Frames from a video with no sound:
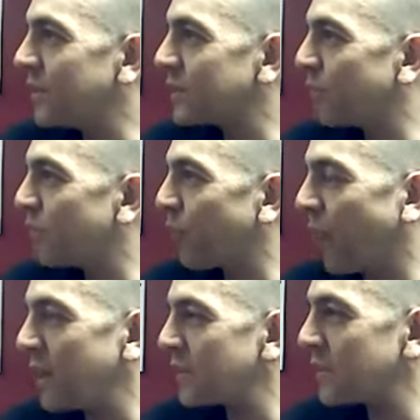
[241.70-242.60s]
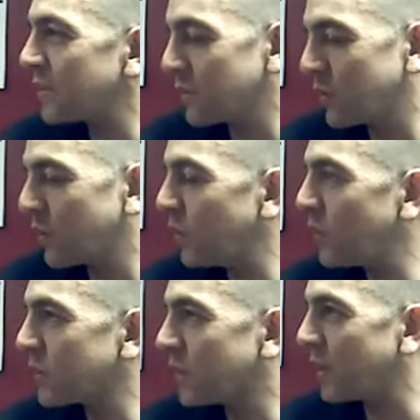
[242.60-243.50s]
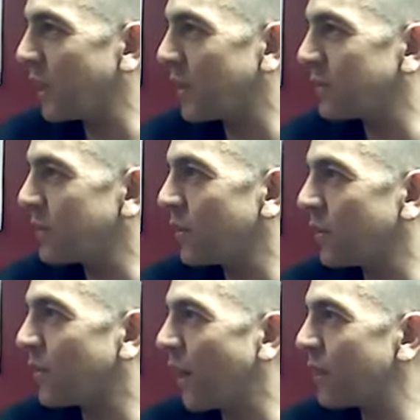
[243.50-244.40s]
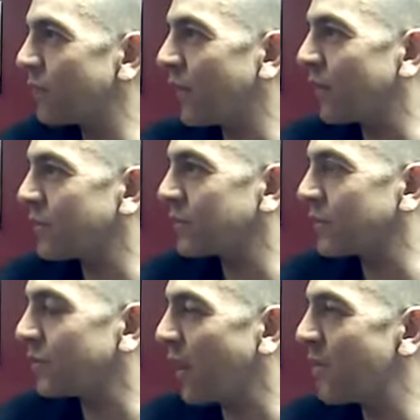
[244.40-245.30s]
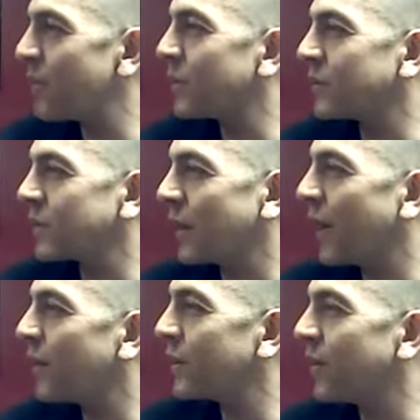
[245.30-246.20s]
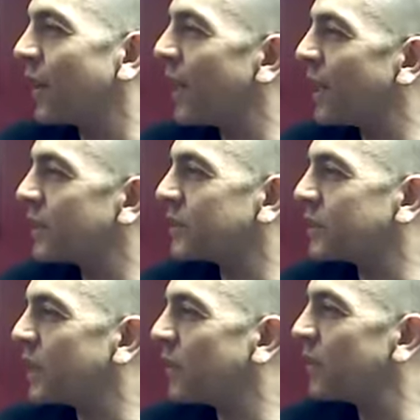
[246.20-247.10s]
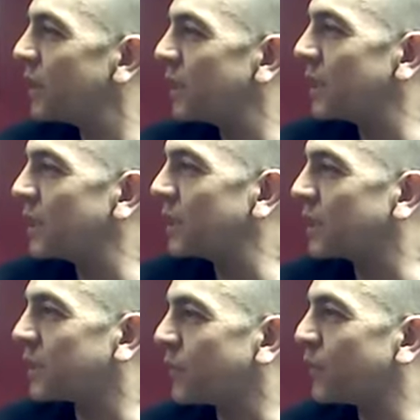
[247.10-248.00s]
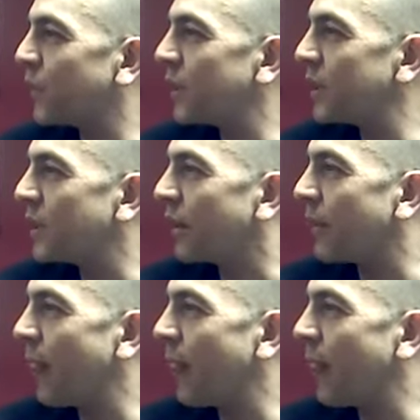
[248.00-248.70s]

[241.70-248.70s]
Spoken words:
These priceless tools that had, grandfathers and grandmothers had held in their hands, that they would put in there.